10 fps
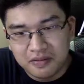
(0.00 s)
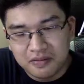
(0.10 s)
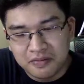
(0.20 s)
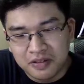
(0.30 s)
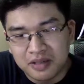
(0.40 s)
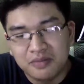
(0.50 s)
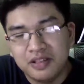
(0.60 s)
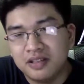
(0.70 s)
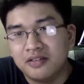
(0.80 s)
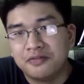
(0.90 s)
for some
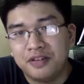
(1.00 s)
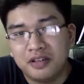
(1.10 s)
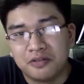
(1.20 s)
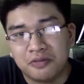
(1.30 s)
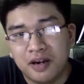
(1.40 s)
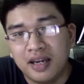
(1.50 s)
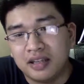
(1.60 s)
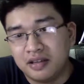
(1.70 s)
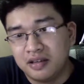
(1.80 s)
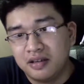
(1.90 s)
reason it feels
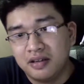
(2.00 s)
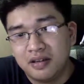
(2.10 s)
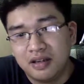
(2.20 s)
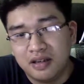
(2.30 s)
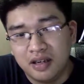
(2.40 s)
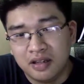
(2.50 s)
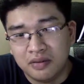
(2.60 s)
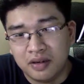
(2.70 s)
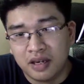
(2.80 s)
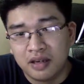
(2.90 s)
right in
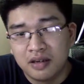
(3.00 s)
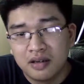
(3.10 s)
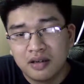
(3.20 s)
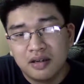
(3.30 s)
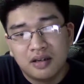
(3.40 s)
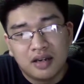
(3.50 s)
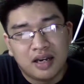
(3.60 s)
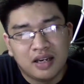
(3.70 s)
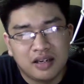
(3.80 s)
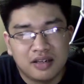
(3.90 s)
a way.
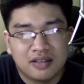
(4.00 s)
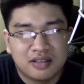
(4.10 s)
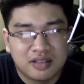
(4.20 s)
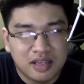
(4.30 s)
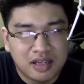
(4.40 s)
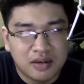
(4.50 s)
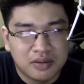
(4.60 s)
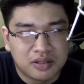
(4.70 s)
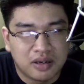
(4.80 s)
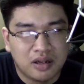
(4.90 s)
I think I
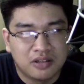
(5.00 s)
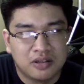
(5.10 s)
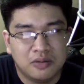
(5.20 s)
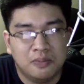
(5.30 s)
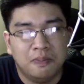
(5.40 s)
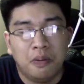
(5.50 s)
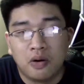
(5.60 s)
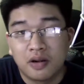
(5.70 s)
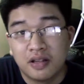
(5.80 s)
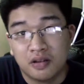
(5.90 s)
was also
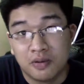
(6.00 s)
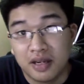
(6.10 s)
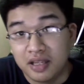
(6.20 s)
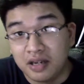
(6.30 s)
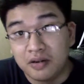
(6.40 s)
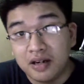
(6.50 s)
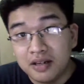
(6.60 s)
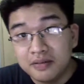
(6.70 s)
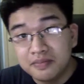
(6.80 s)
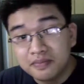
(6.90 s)
born in the right era.